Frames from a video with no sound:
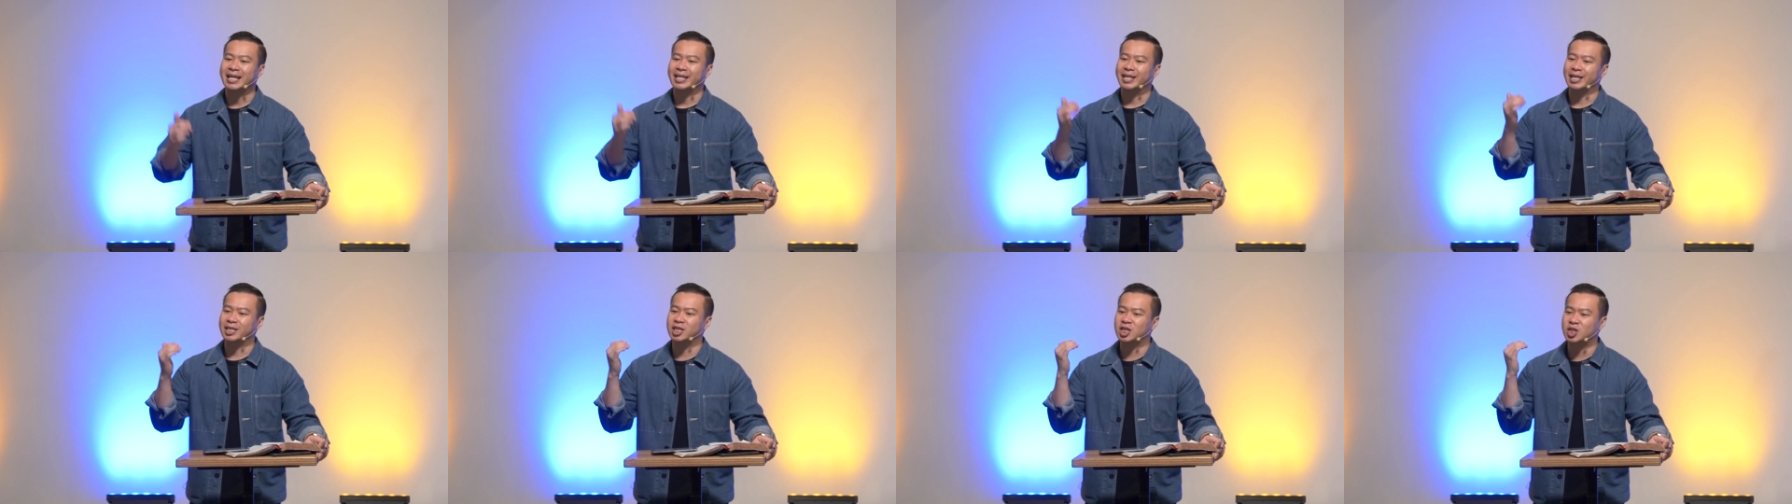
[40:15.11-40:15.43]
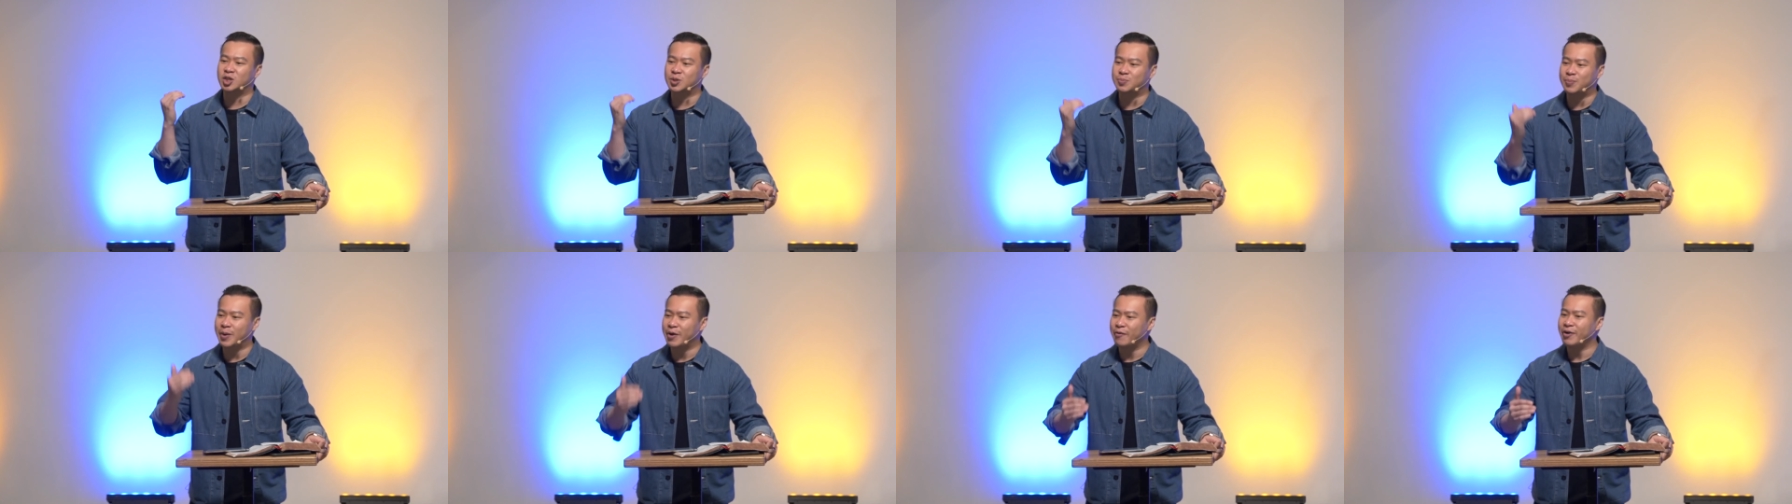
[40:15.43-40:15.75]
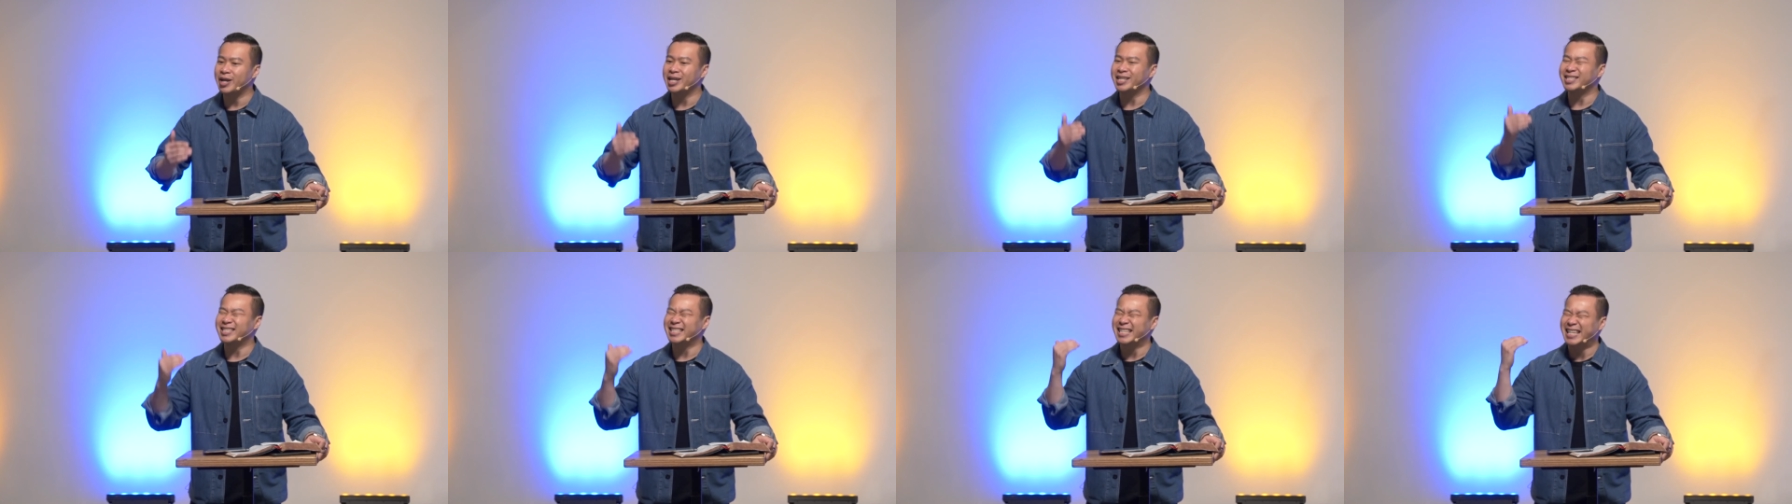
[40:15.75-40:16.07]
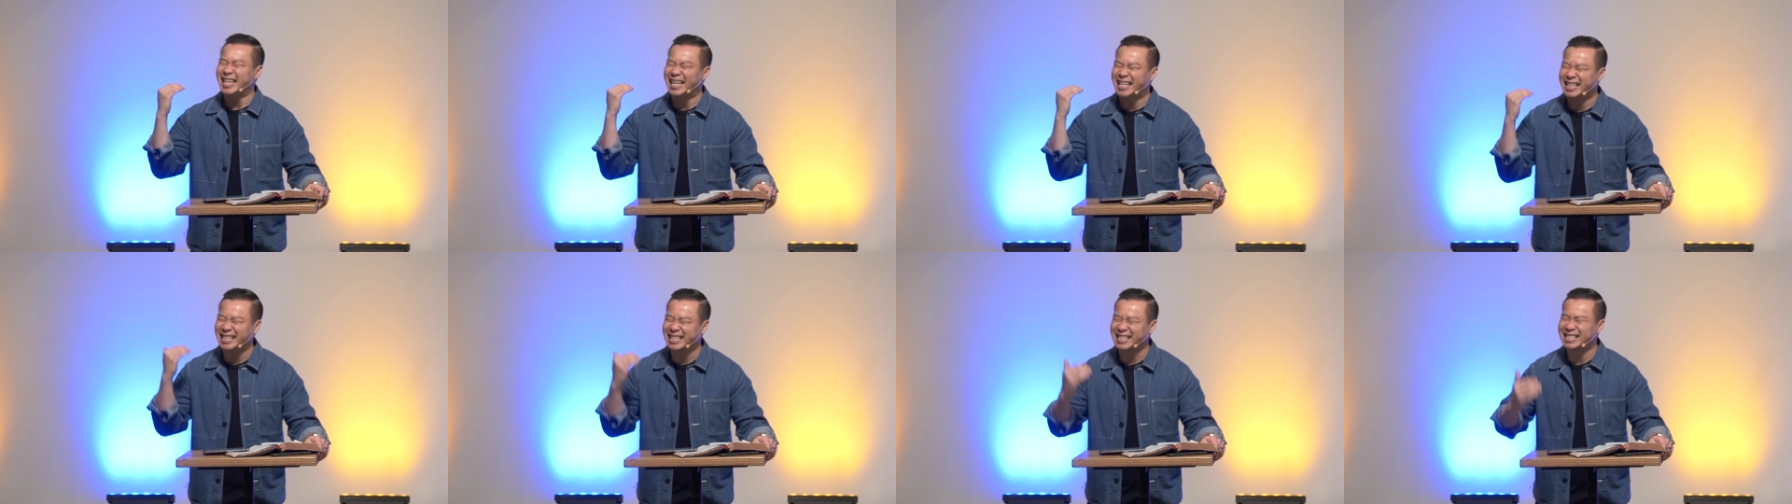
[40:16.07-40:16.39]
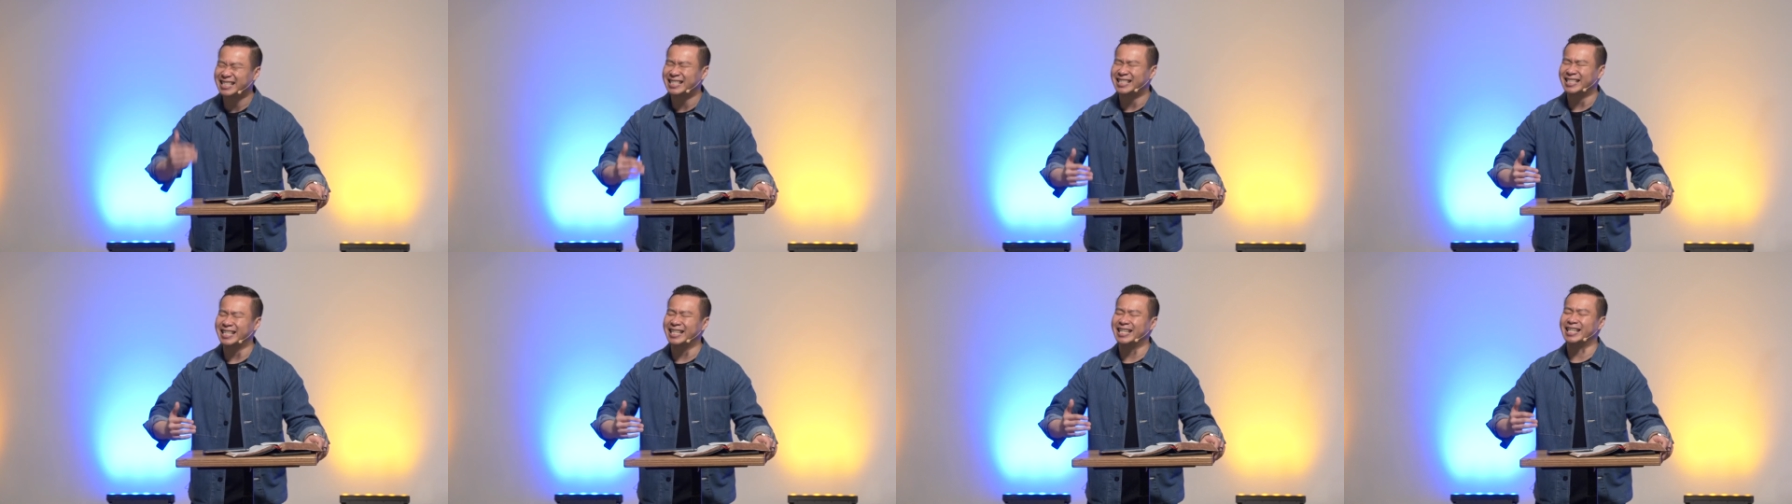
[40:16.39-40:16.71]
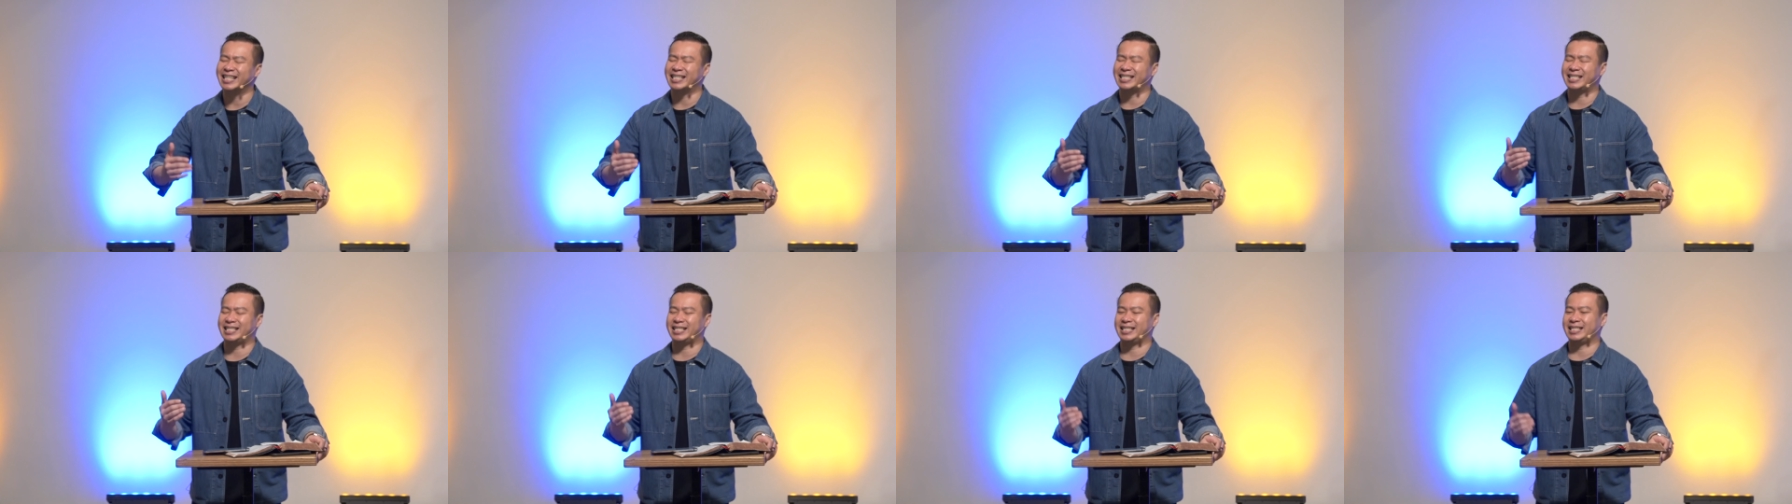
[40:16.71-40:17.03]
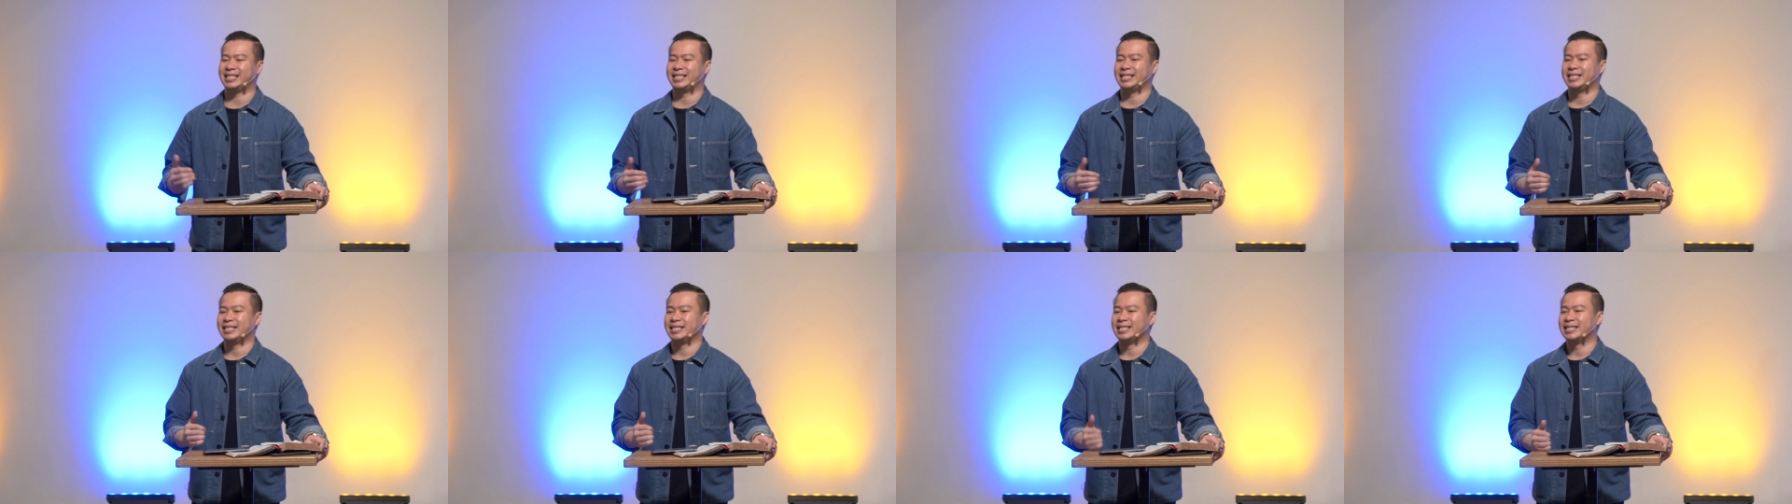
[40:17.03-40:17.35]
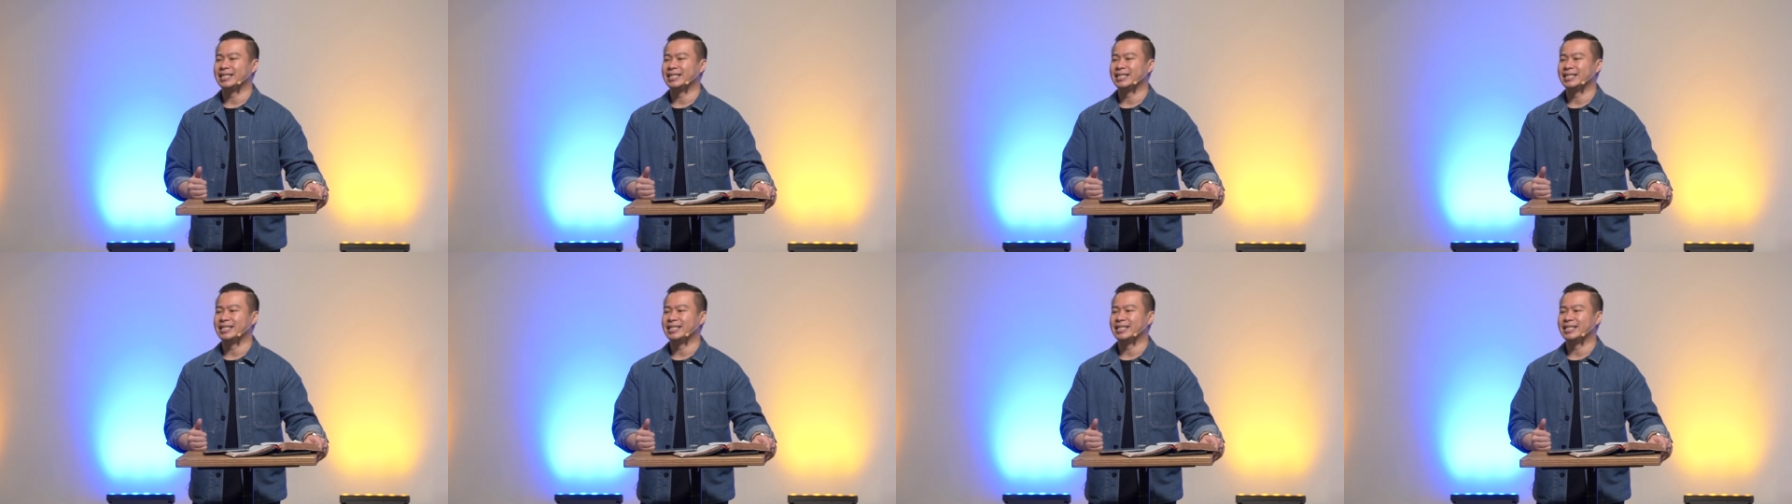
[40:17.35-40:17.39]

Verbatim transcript: the Spirit intercedes